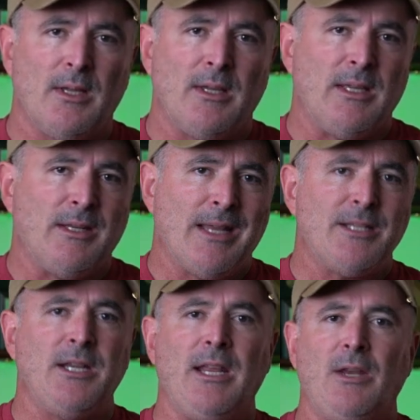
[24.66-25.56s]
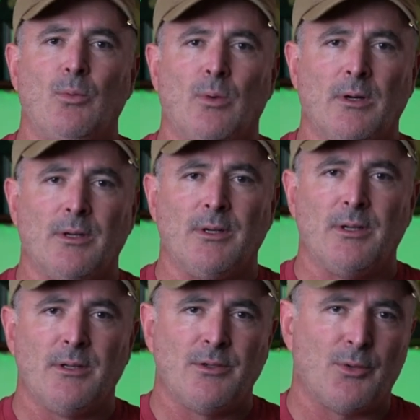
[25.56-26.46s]
In 1981,
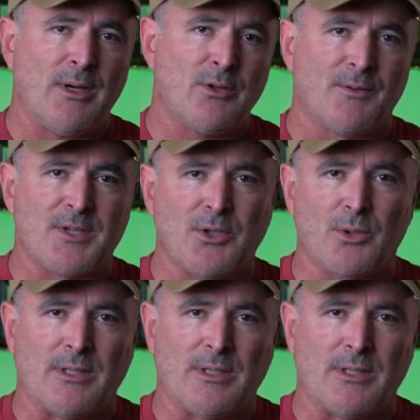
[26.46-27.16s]
Director of Central